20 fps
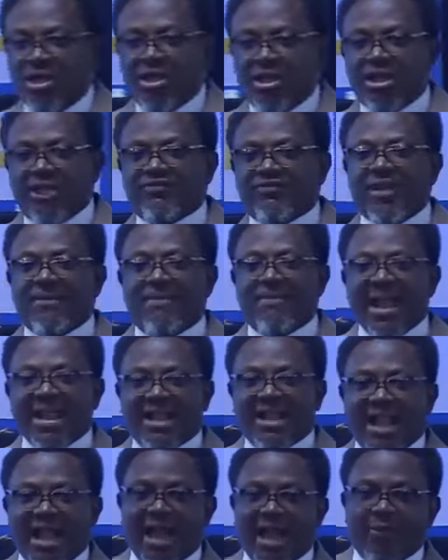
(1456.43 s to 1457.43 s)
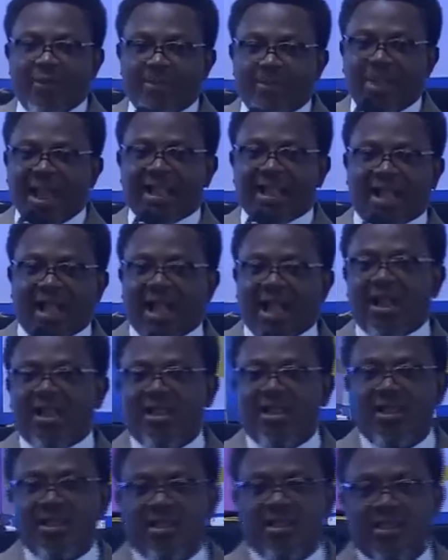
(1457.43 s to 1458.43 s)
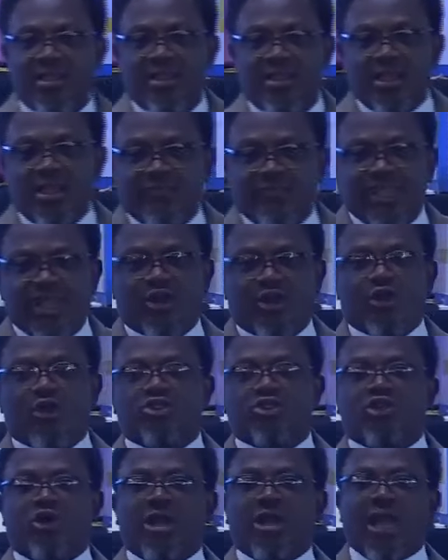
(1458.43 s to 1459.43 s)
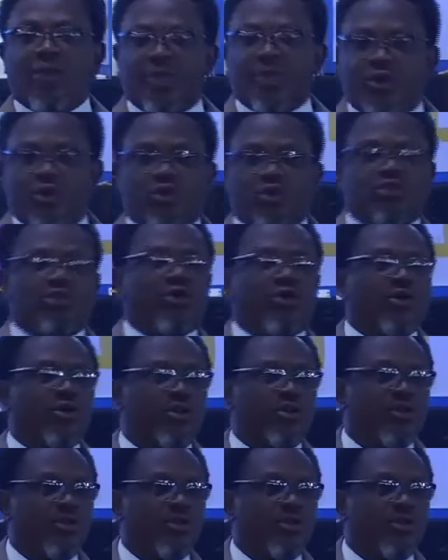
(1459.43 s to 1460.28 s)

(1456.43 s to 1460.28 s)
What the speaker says: If they buy car, I will buy car. If they grow tall, I will grow tall.